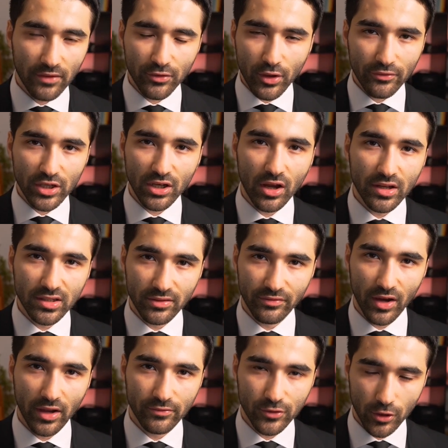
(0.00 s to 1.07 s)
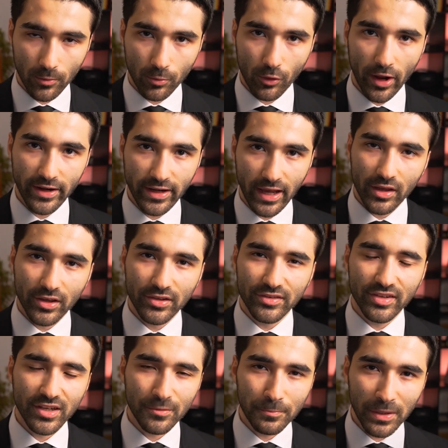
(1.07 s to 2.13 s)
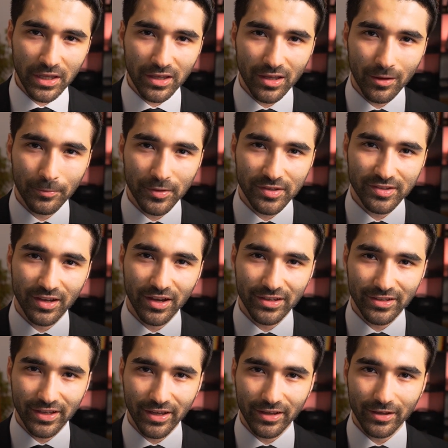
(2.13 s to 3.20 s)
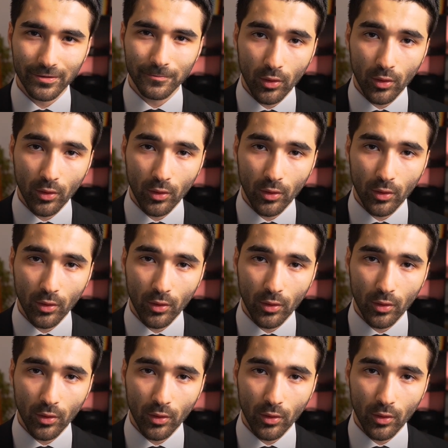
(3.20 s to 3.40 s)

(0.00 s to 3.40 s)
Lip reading: you have a 9-to-5 job right now, consider picking up a side gig.